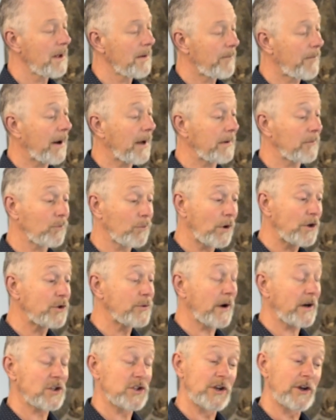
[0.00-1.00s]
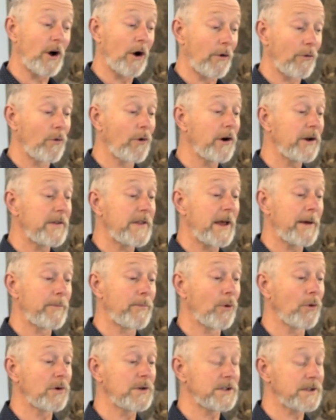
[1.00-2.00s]
But when you actually go and read their
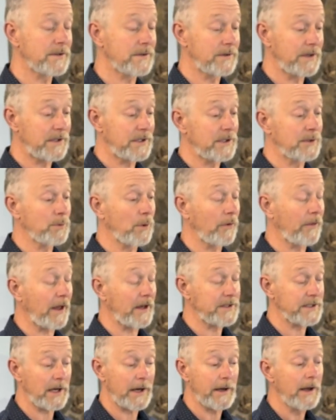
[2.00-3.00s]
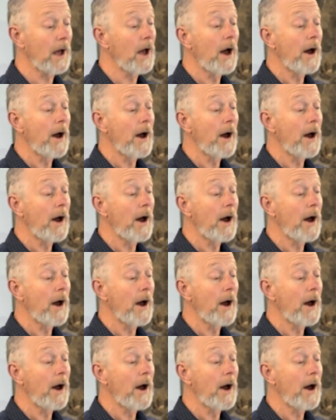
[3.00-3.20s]
books, this is what they say.